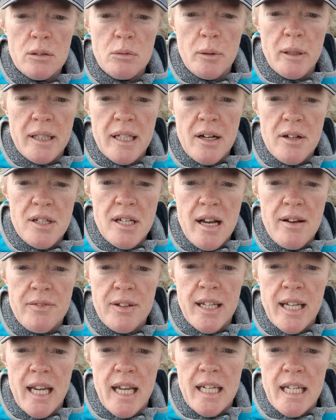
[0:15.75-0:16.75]
without
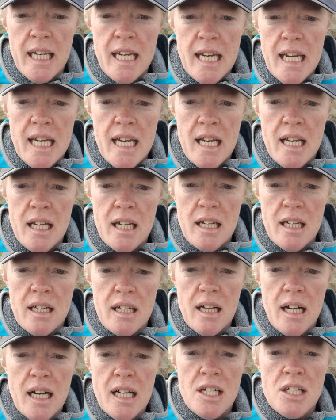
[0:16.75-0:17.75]
having any
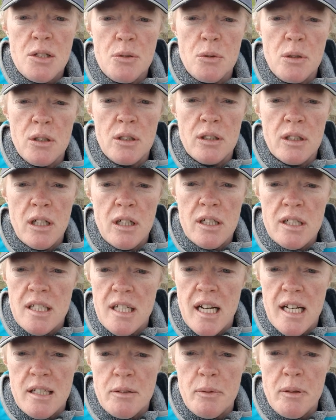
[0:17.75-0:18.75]
actual
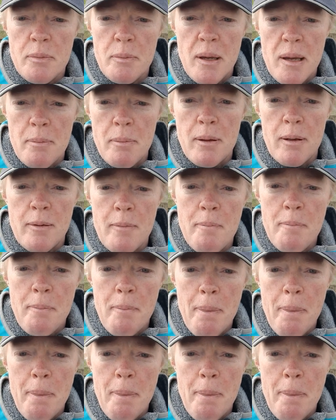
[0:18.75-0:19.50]
contact with people.